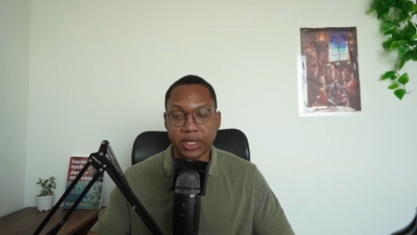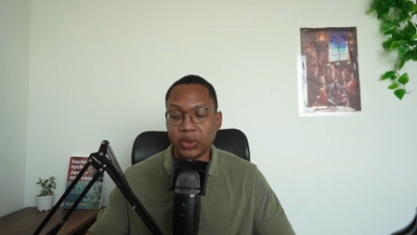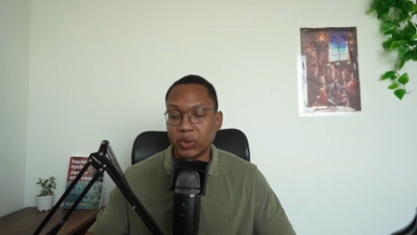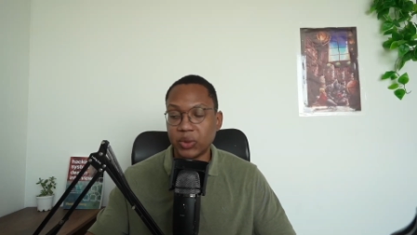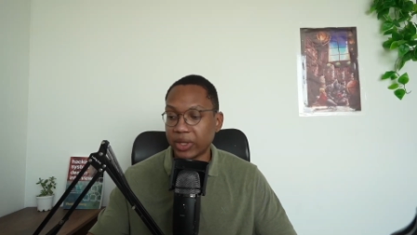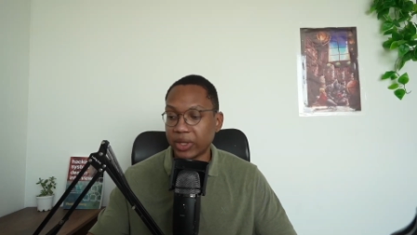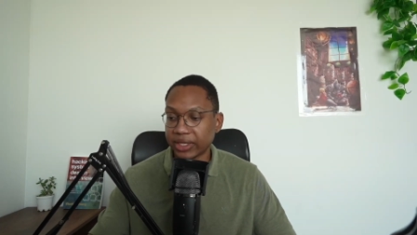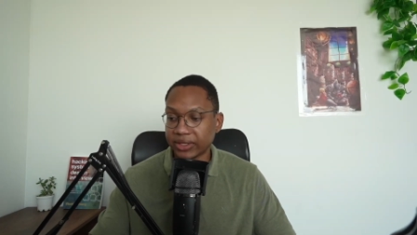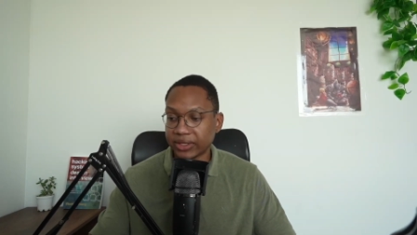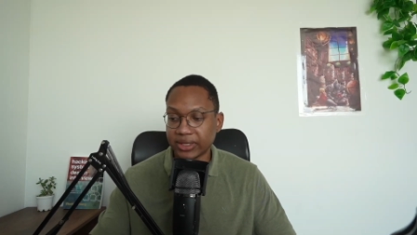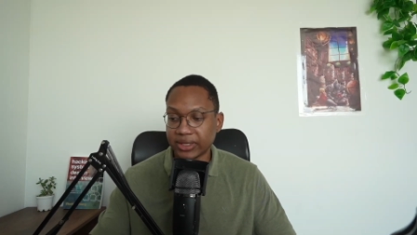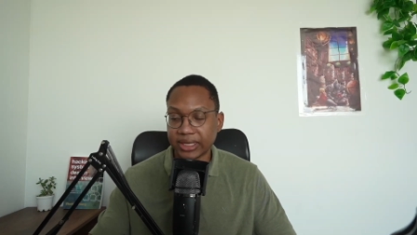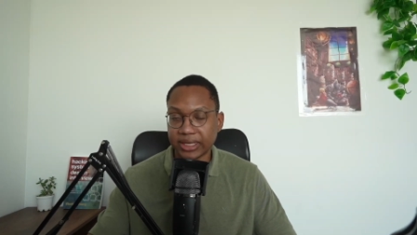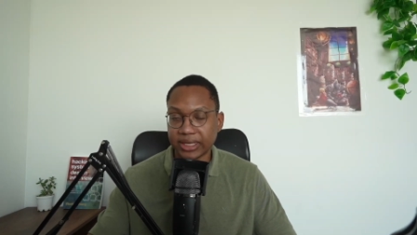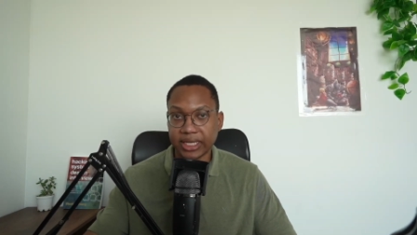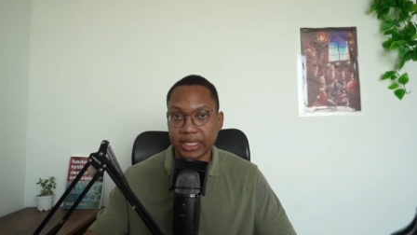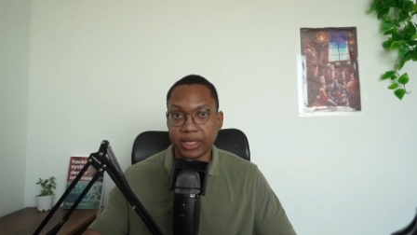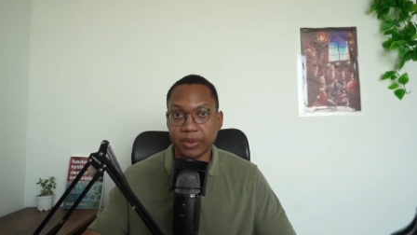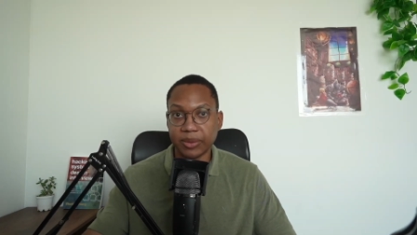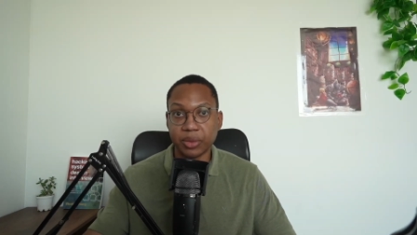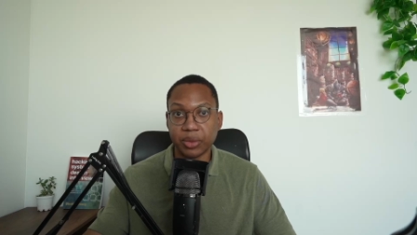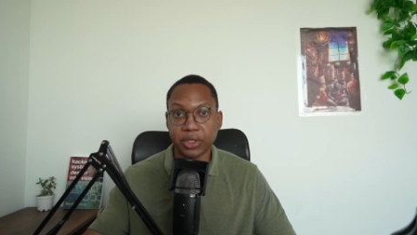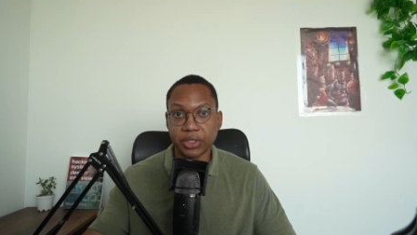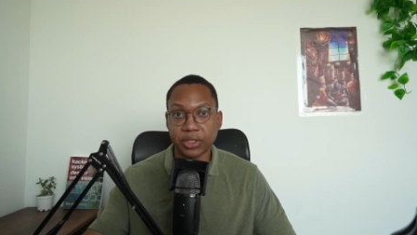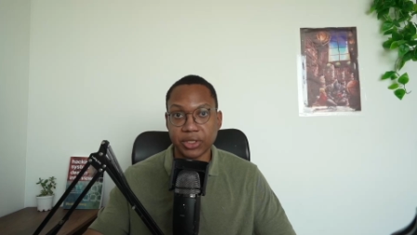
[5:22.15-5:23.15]
and you actually can
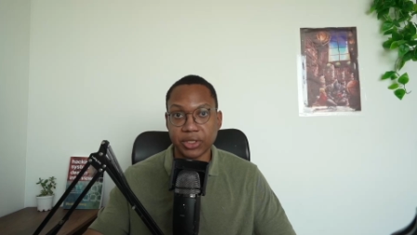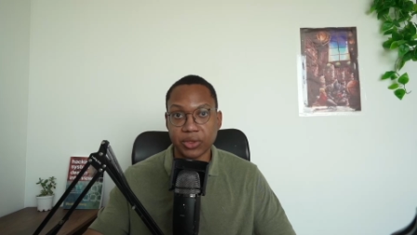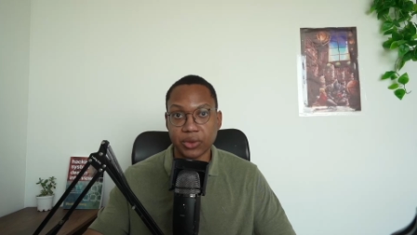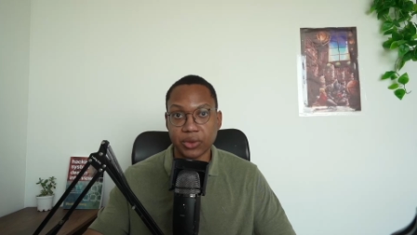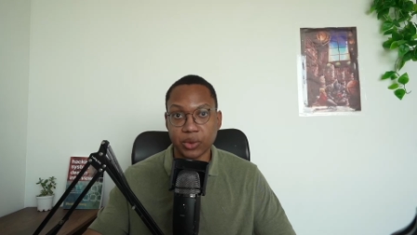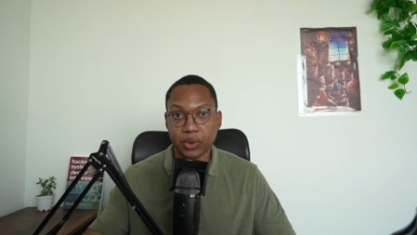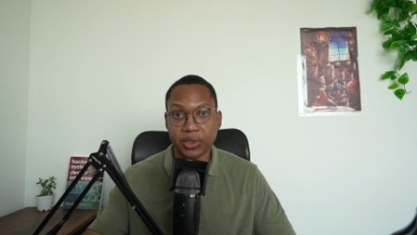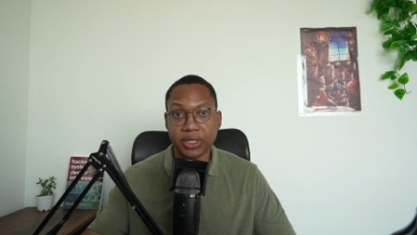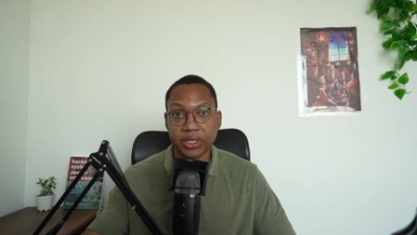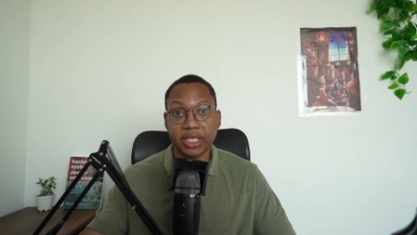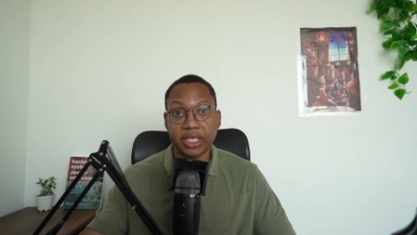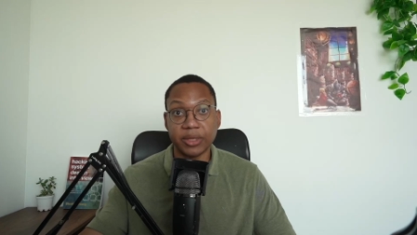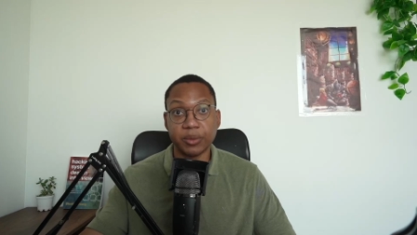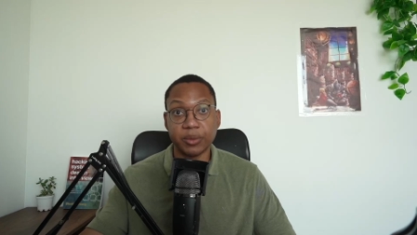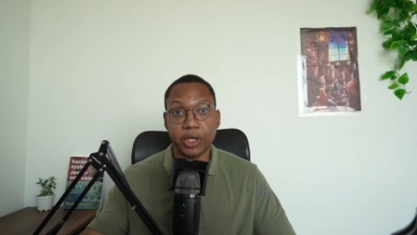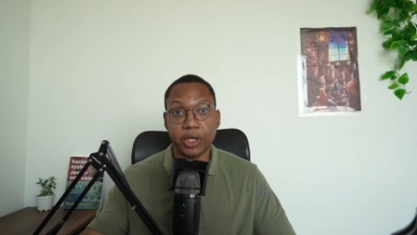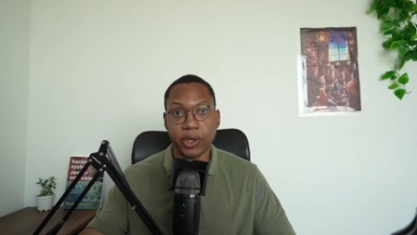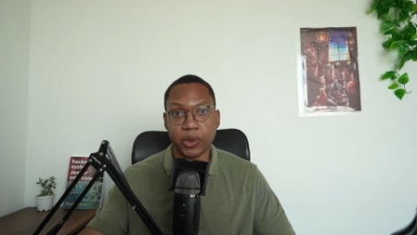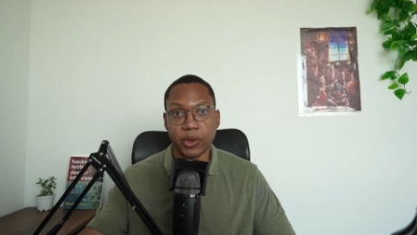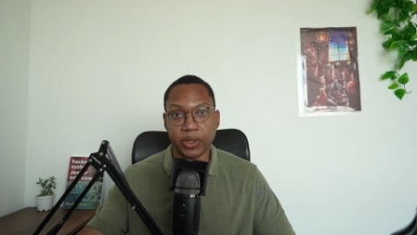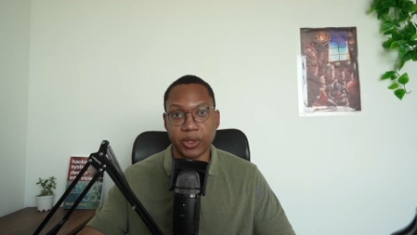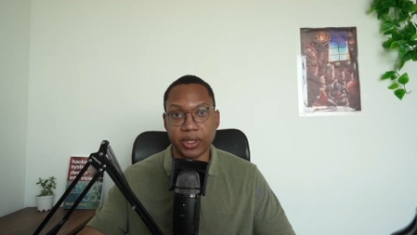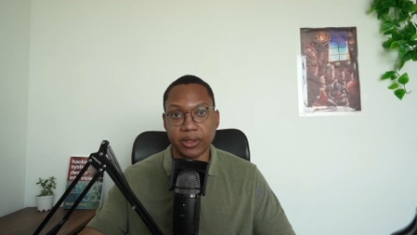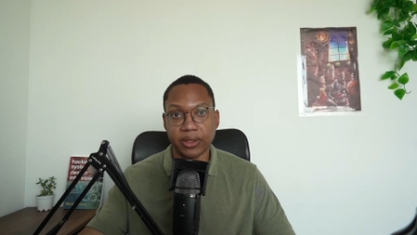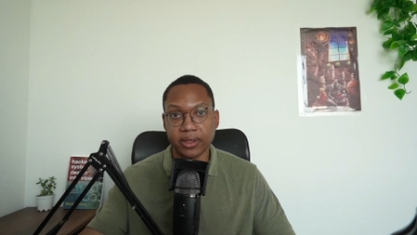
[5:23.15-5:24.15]
keep pushing through and keep
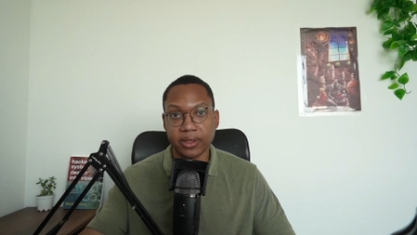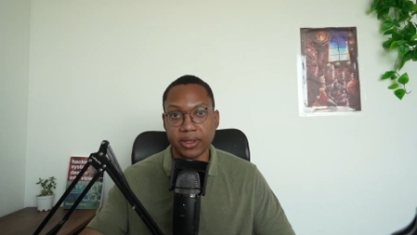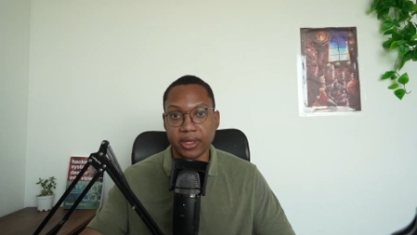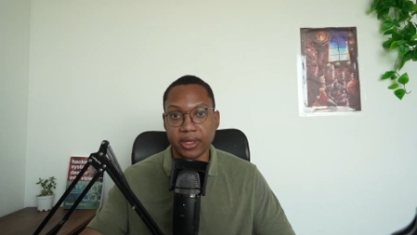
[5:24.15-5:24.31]
going.